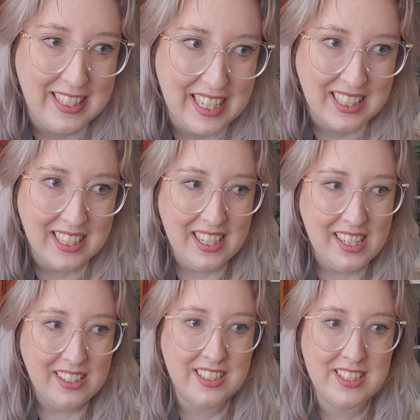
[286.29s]
Like,
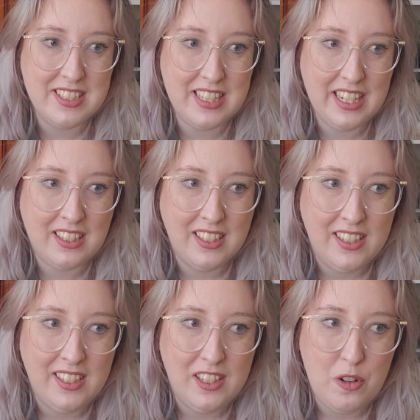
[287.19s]
this is like
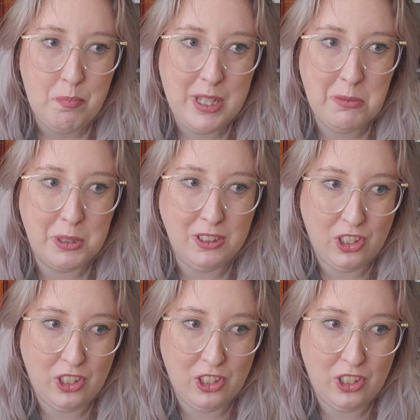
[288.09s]
people